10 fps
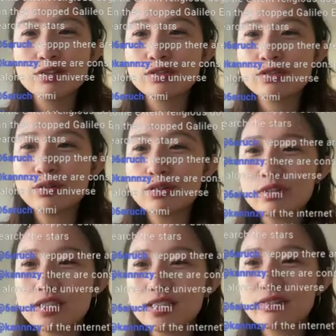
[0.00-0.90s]
Solar
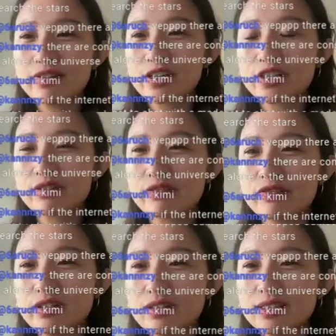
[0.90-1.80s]
disinfection.
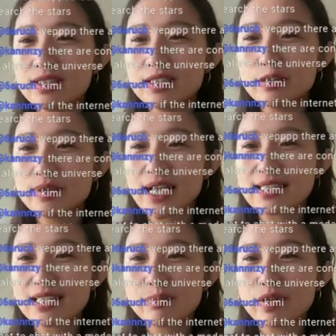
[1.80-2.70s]
Fill clear
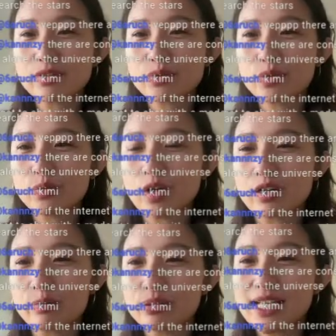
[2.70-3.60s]
plastic bottles with
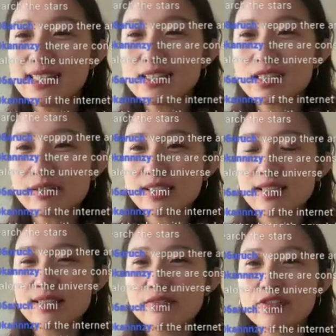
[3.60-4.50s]
water. Place in direct
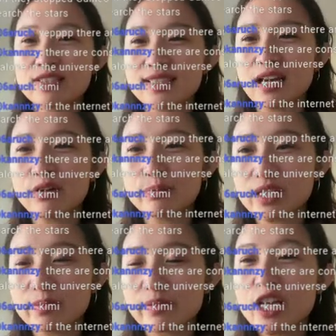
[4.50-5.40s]
sunlight for 6-hour
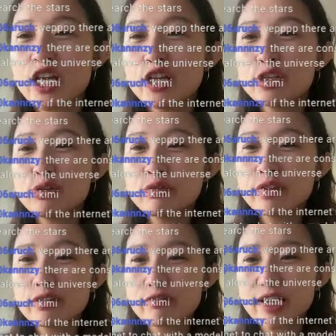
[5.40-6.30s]
minimum.
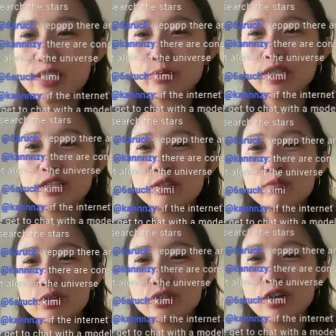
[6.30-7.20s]
UV rays will kill
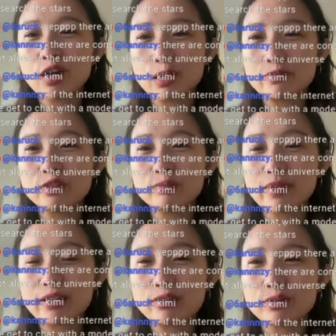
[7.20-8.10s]
most harmful
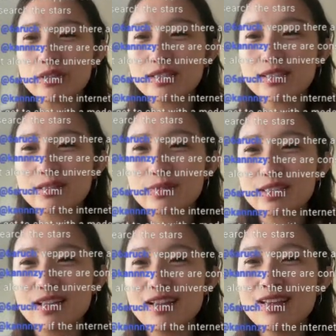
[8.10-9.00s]
microorganisms.
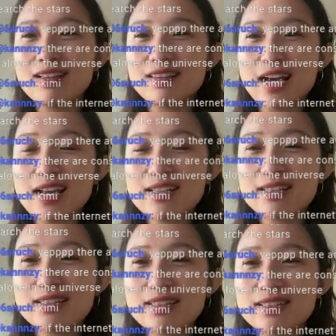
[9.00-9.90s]

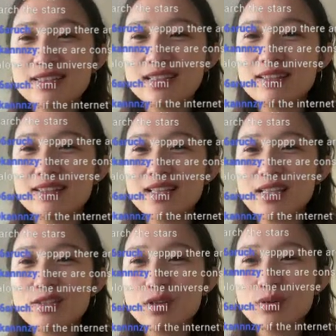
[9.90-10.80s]

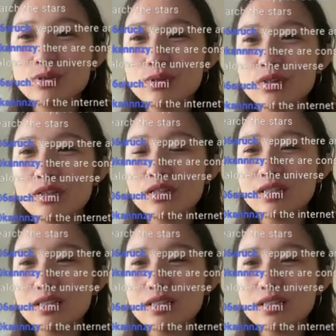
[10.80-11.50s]
That's so cool.